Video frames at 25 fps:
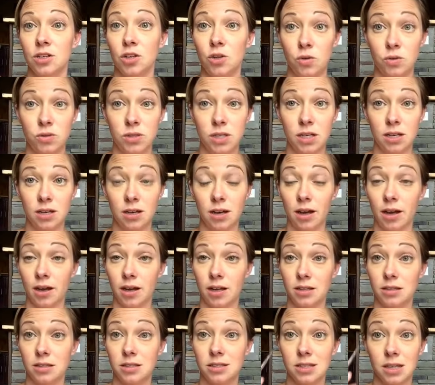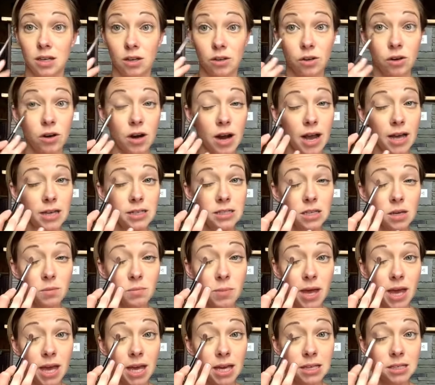using a concealer as a
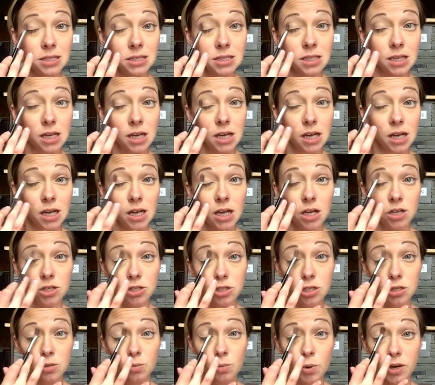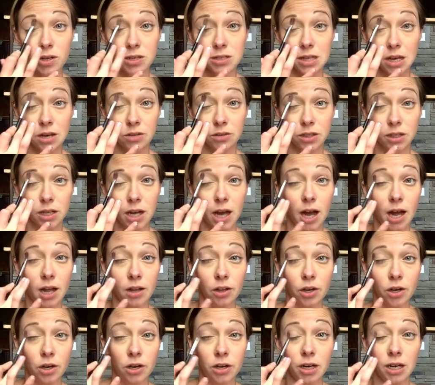base just brings out the
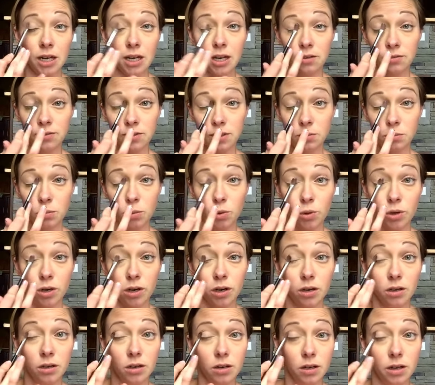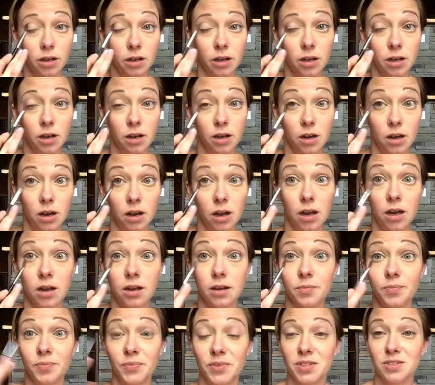color even more.
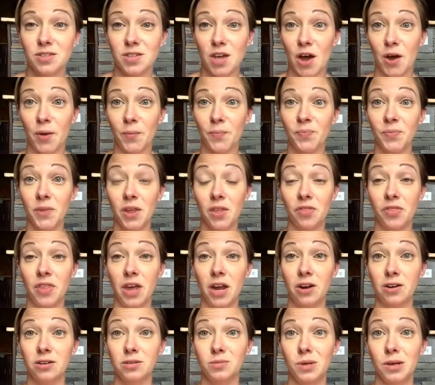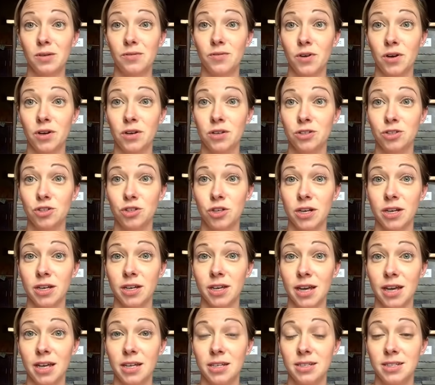So there's my first trick
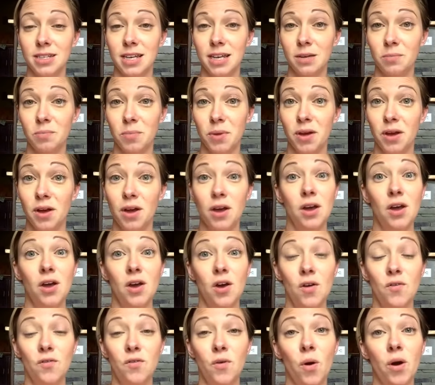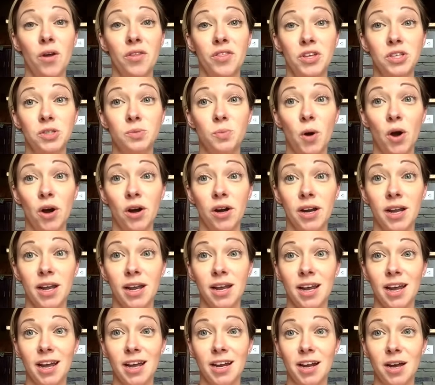and tip for this
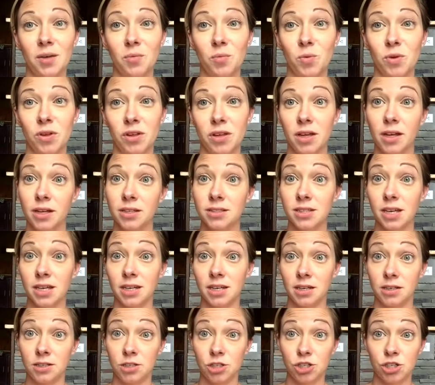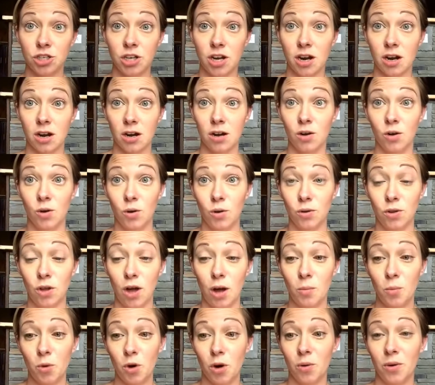party, and I'm really excited to share a whole
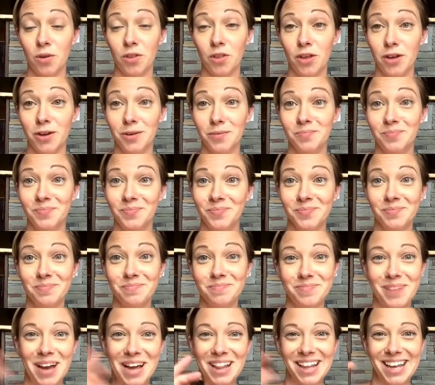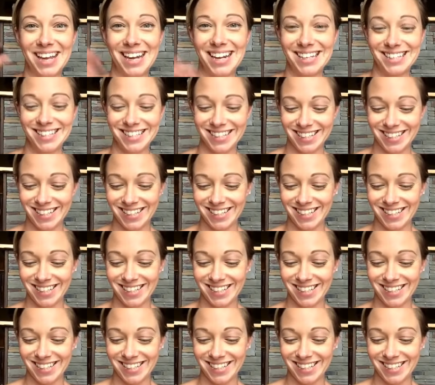lot more with you. Bye, ladies.